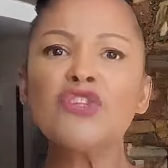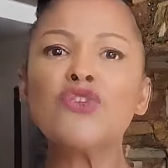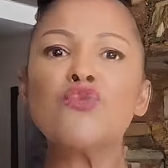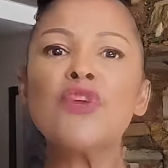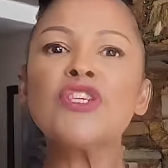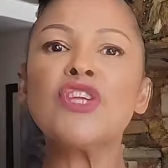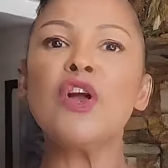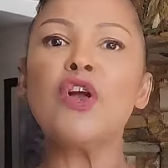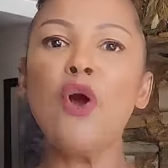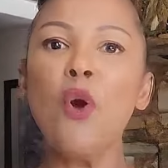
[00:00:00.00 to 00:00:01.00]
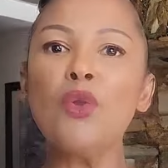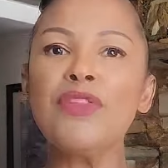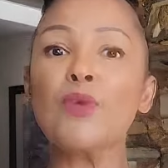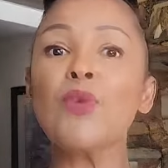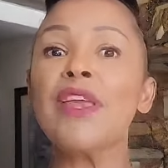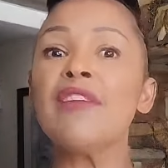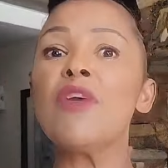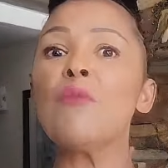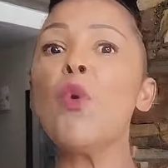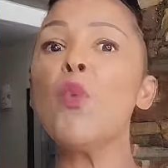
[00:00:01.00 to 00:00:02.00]
to reach a goal that will
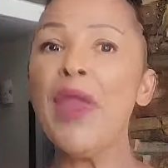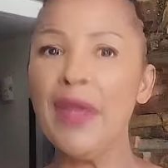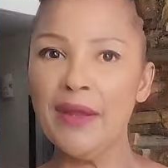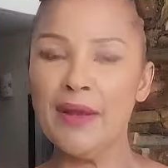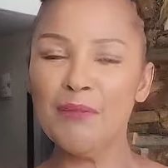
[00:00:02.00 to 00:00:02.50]
give them a win,